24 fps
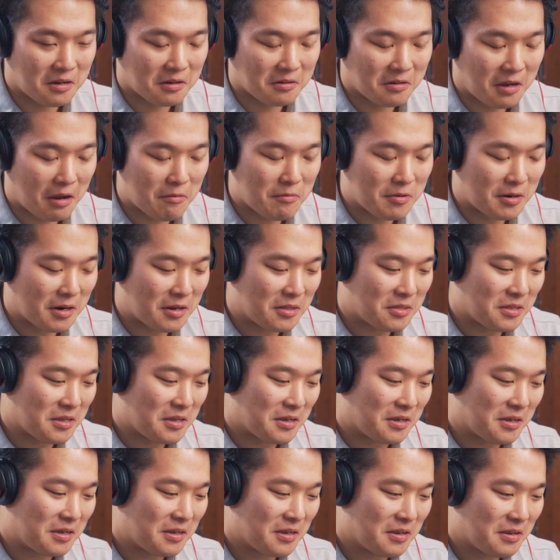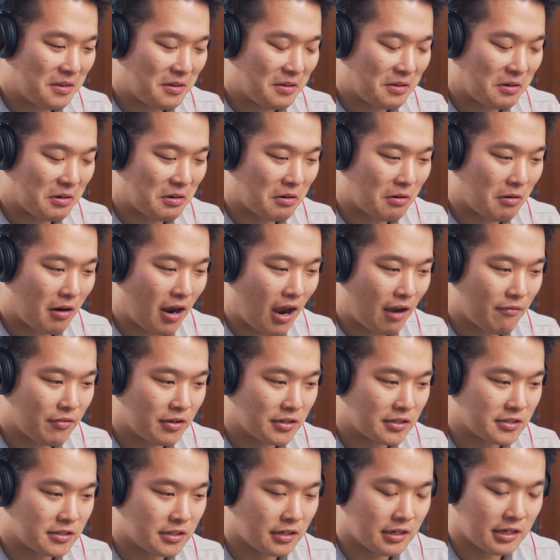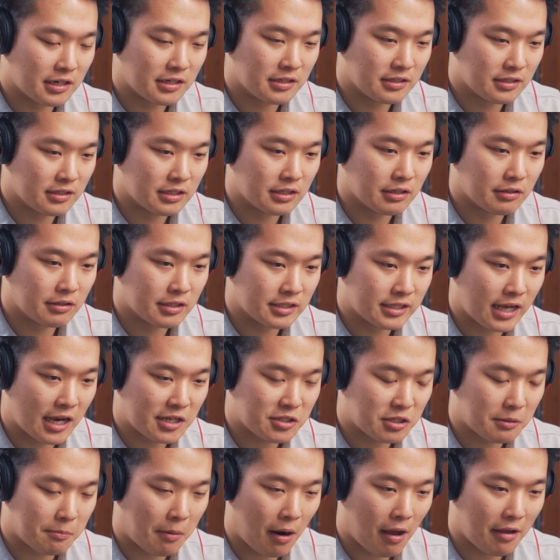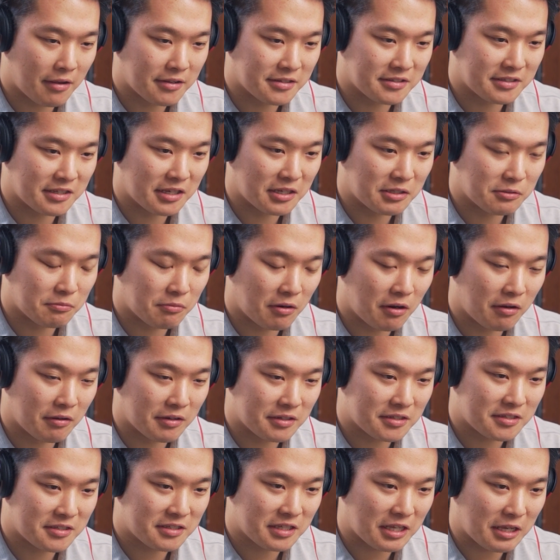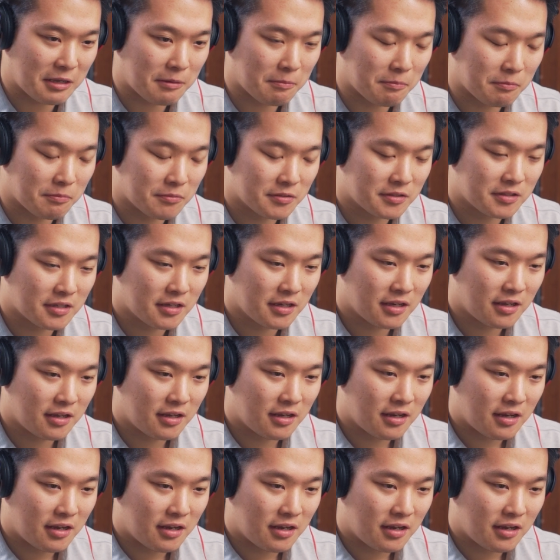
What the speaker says: Yeah. I mean, I think, having studied, disaster policy as well, it seems